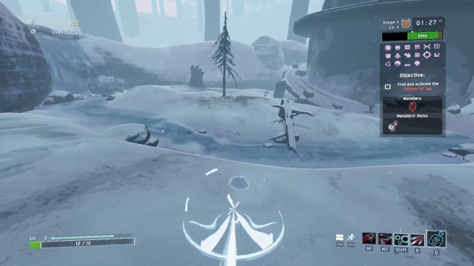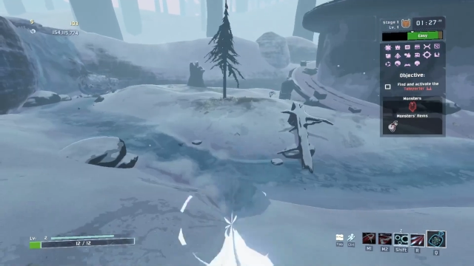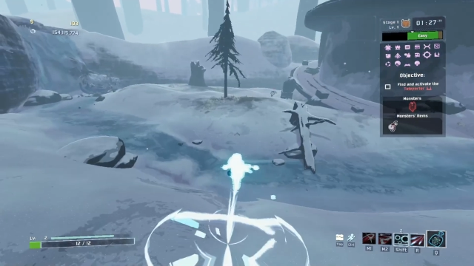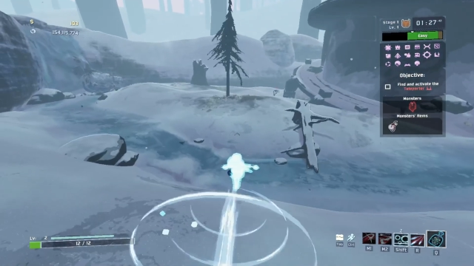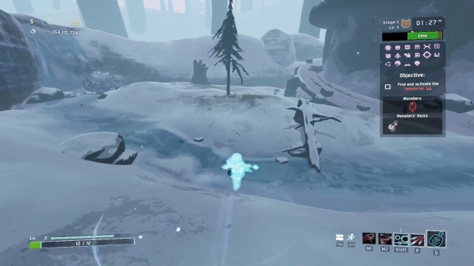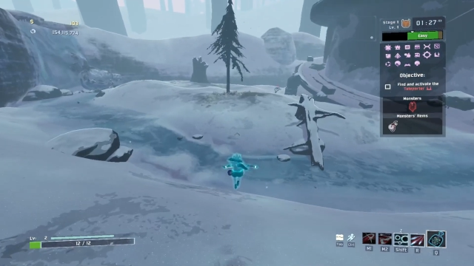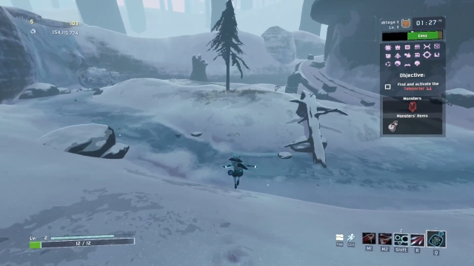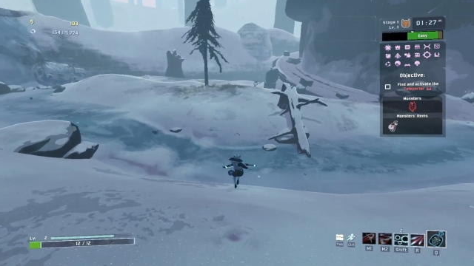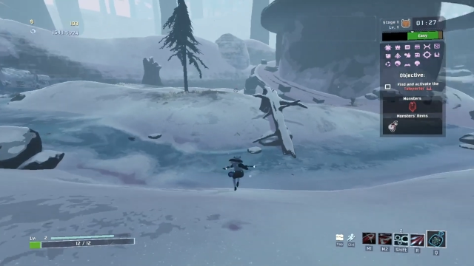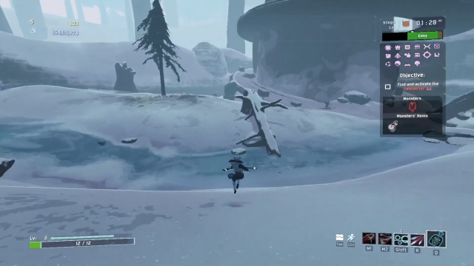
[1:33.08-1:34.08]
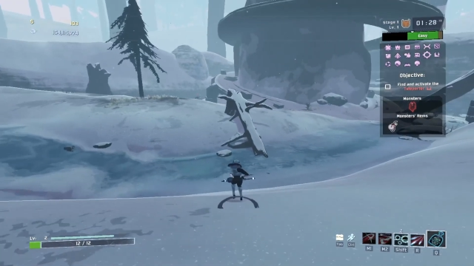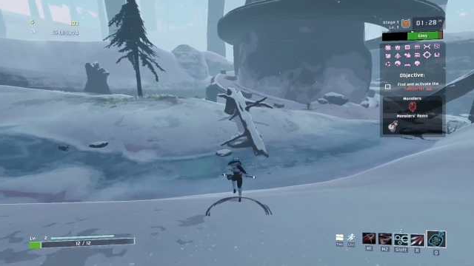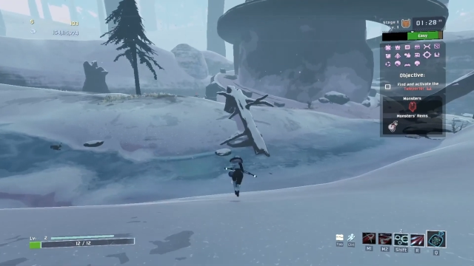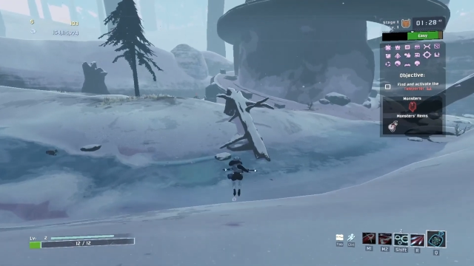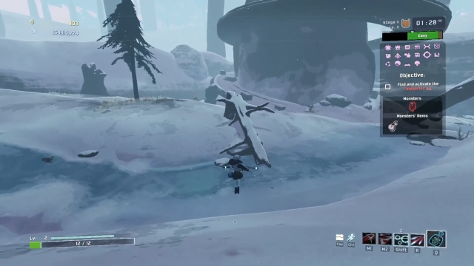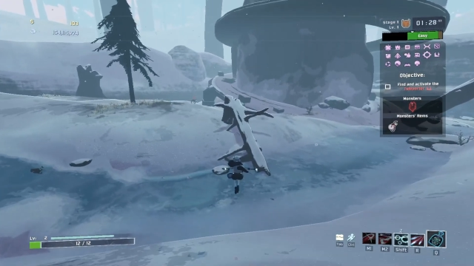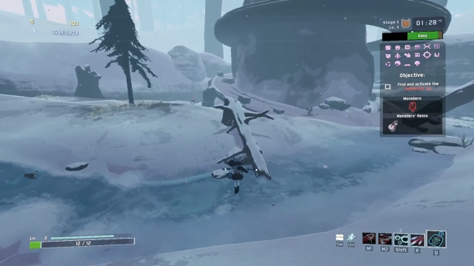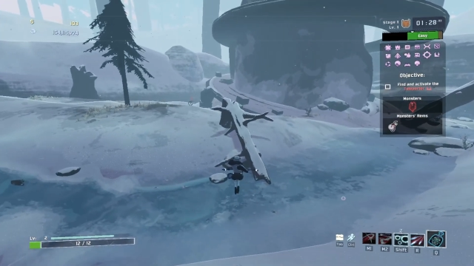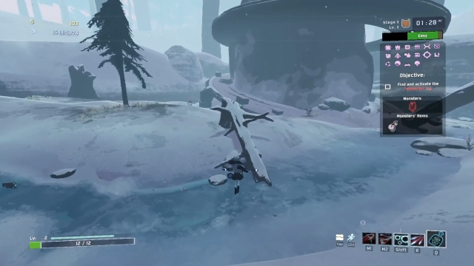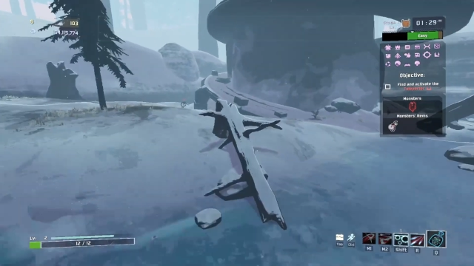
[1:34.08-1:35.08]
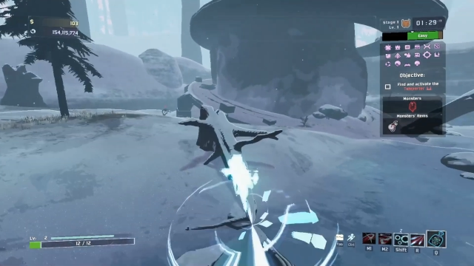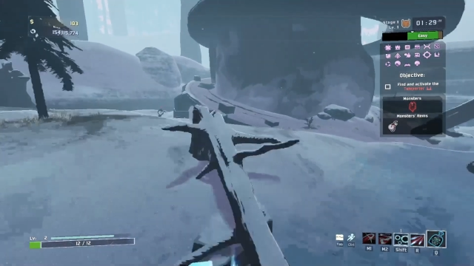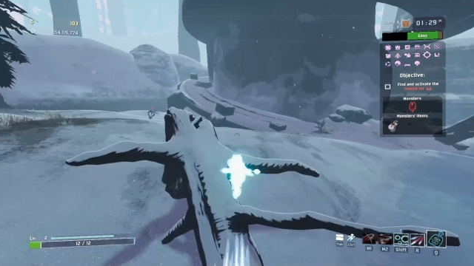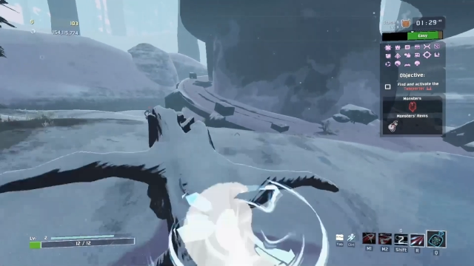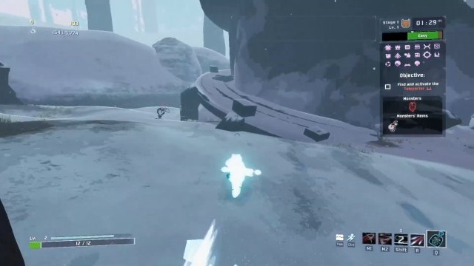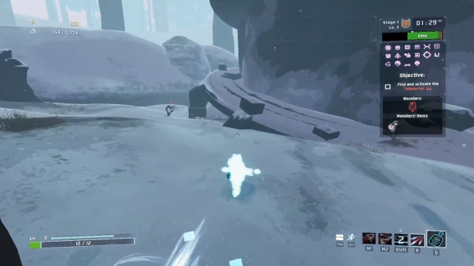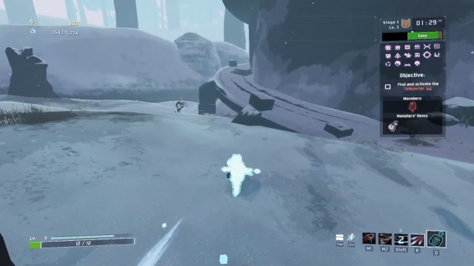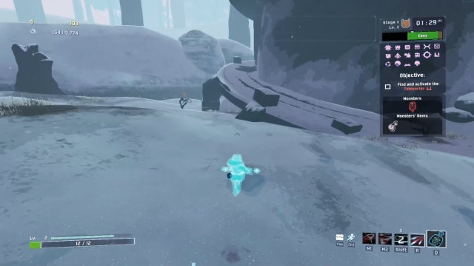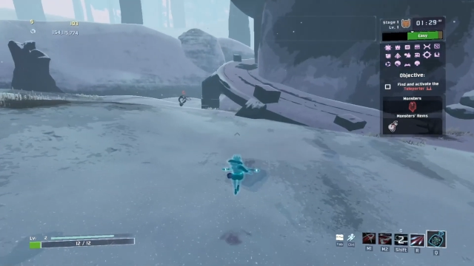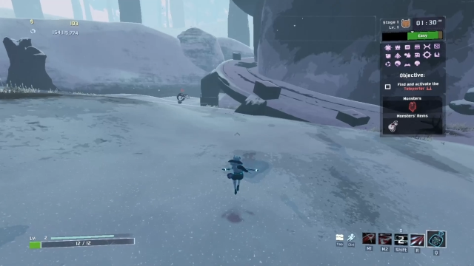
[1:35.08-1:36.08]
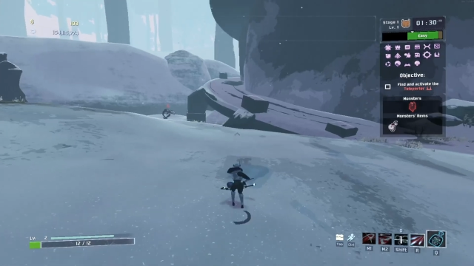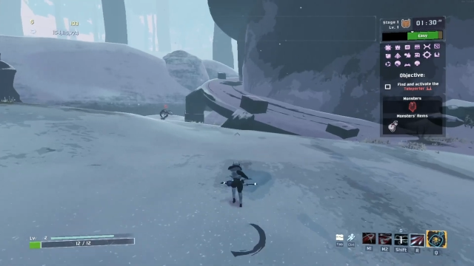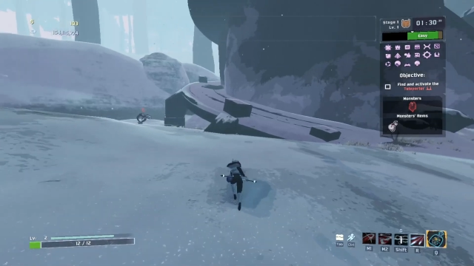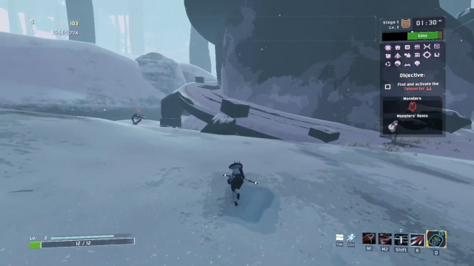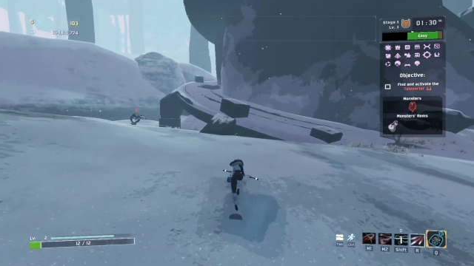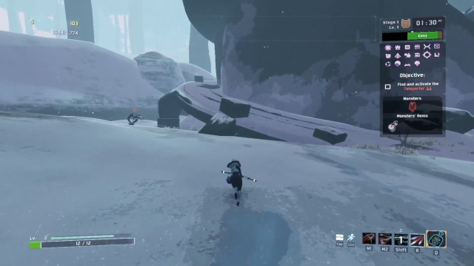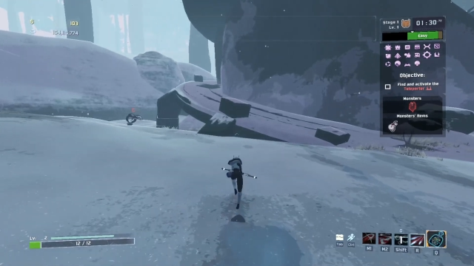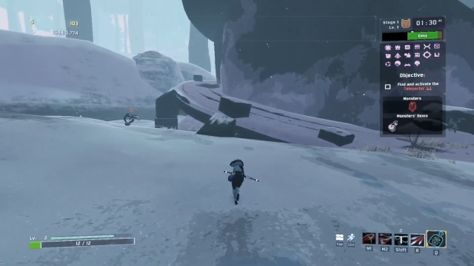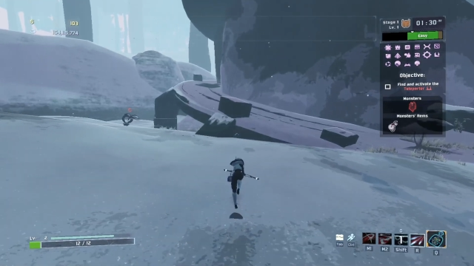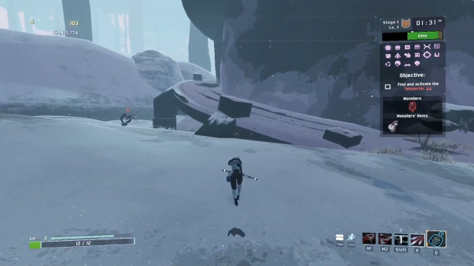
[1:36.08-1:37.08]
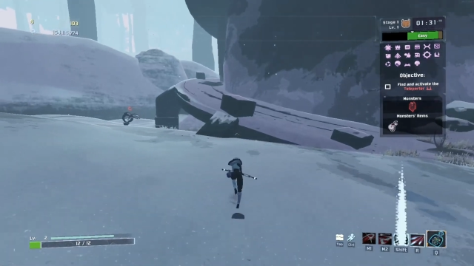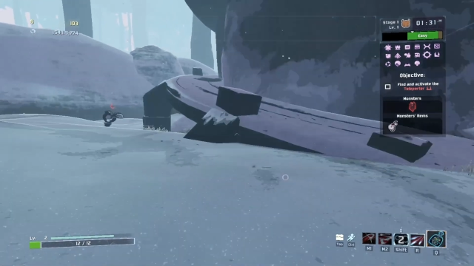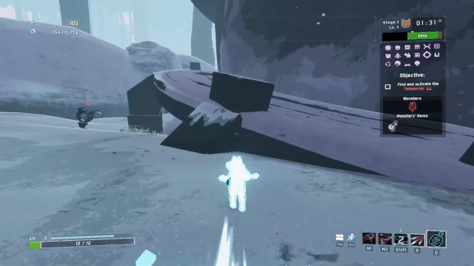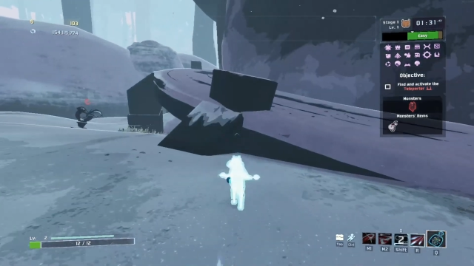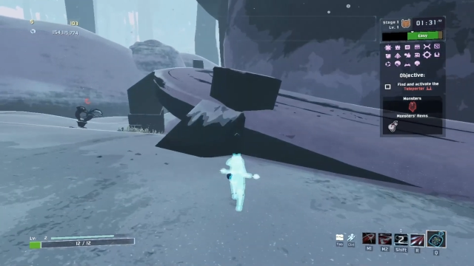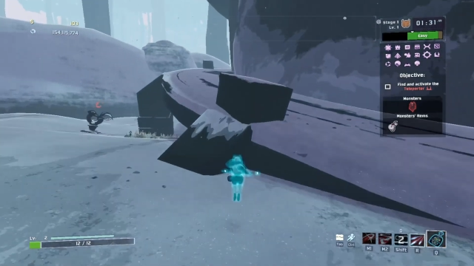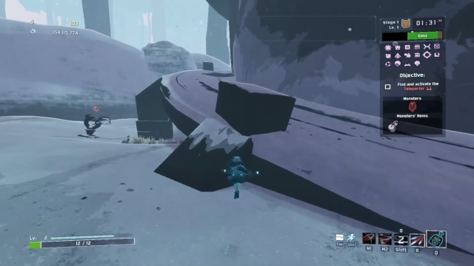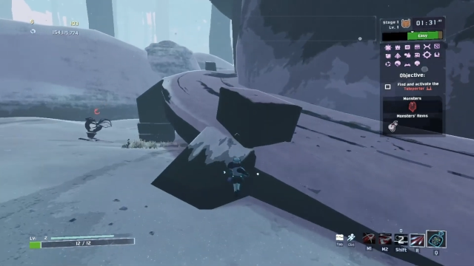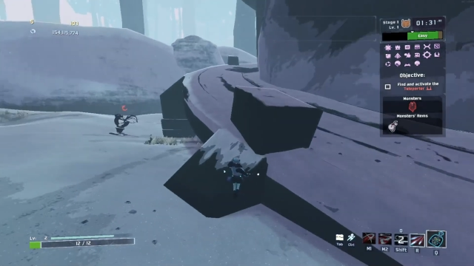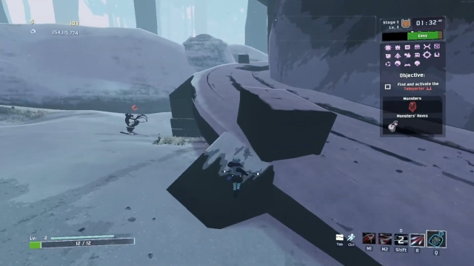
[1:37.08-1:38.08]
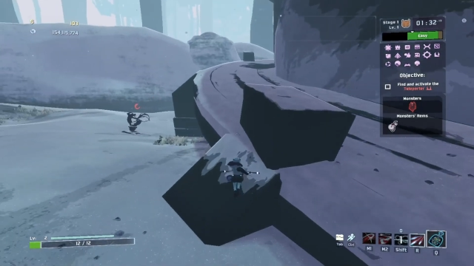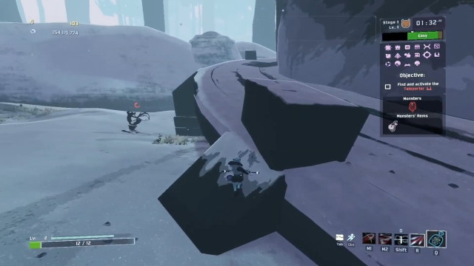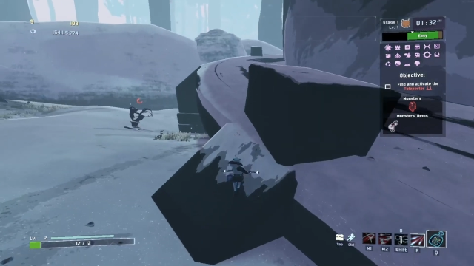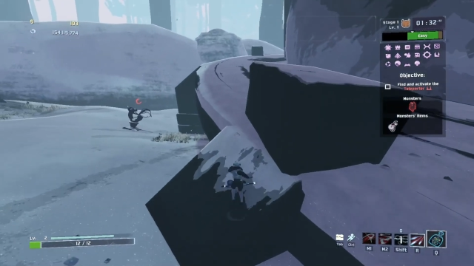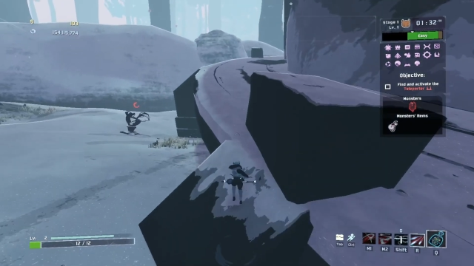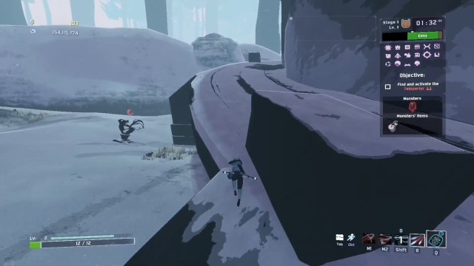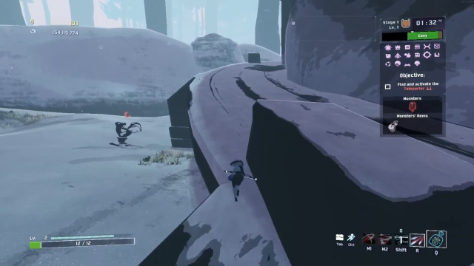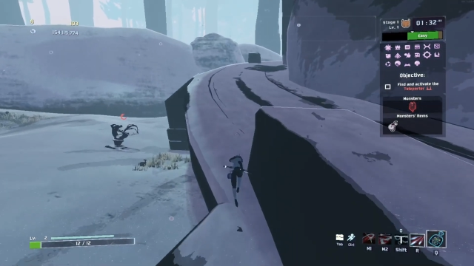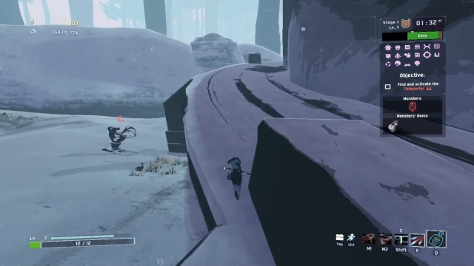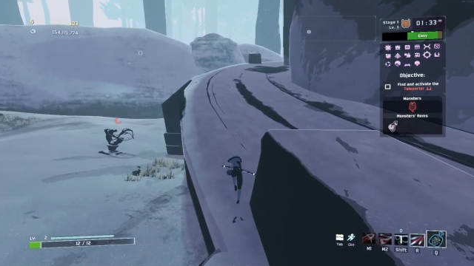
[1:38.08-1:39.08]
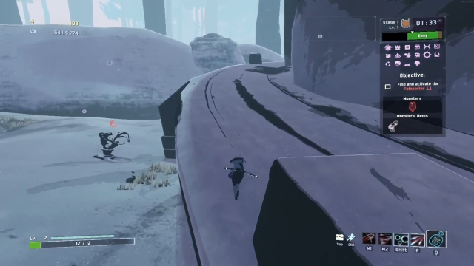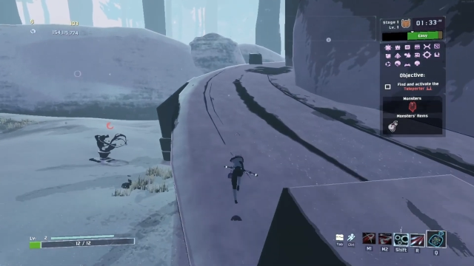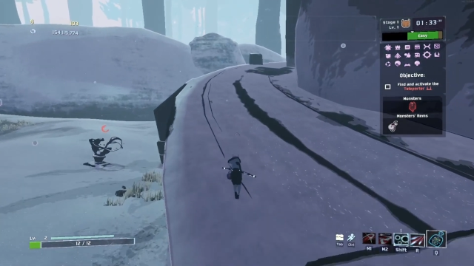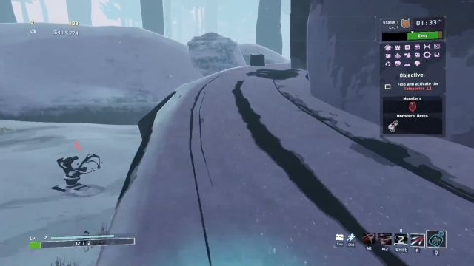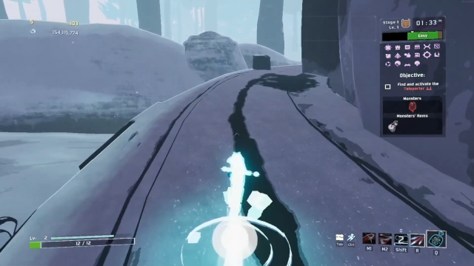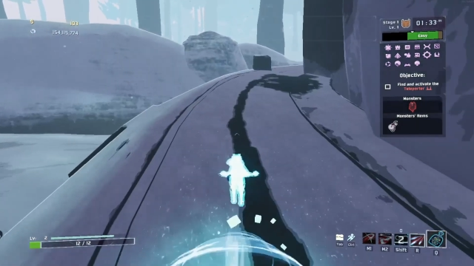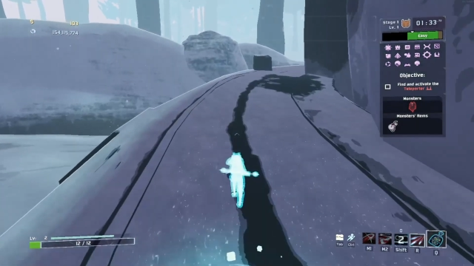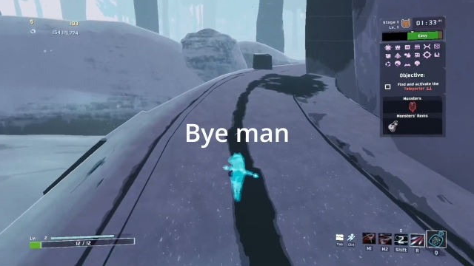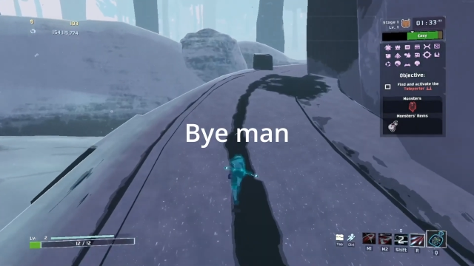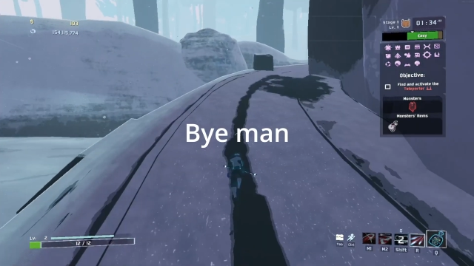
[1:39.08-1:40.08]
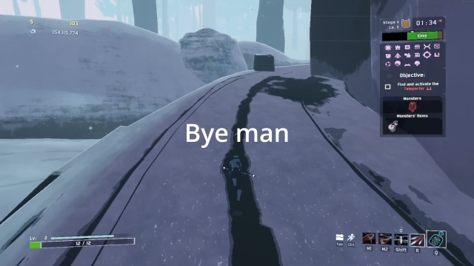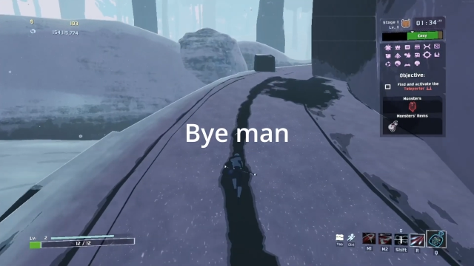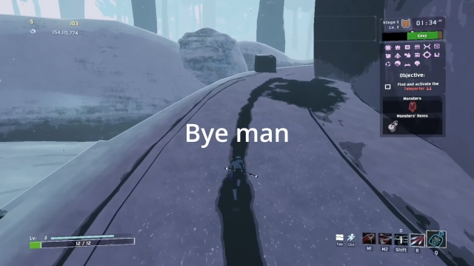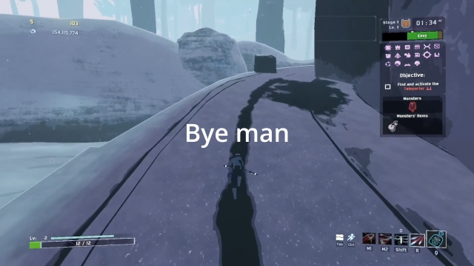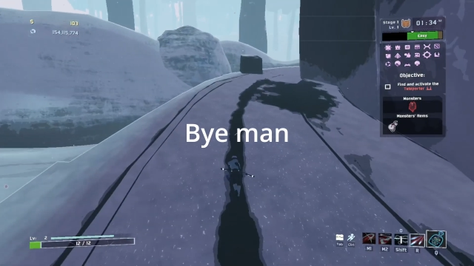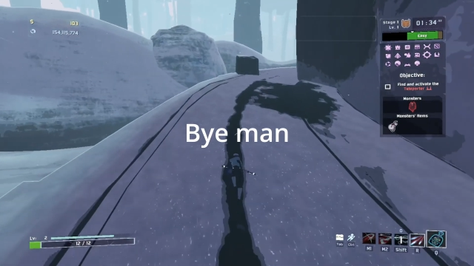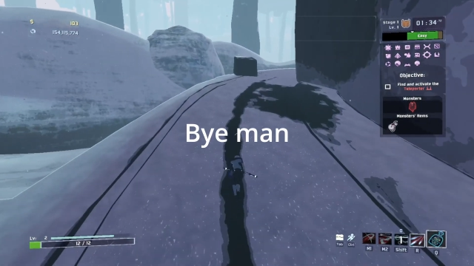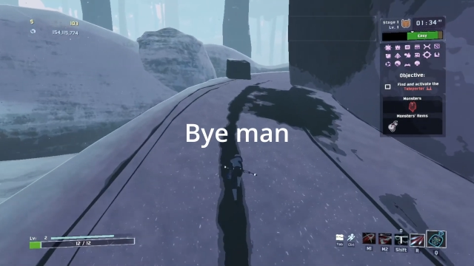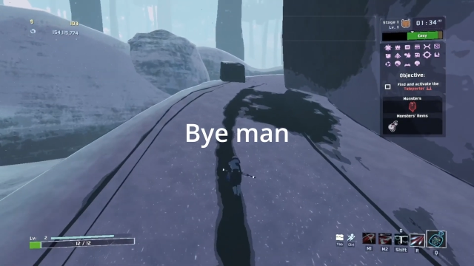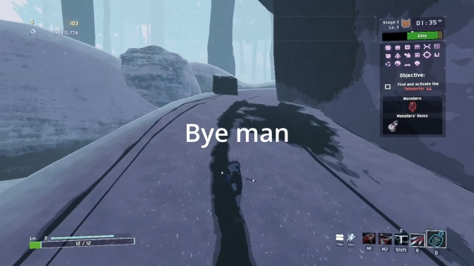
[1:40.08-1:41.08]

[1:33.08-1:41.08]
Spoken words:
[unreadable: no face in view]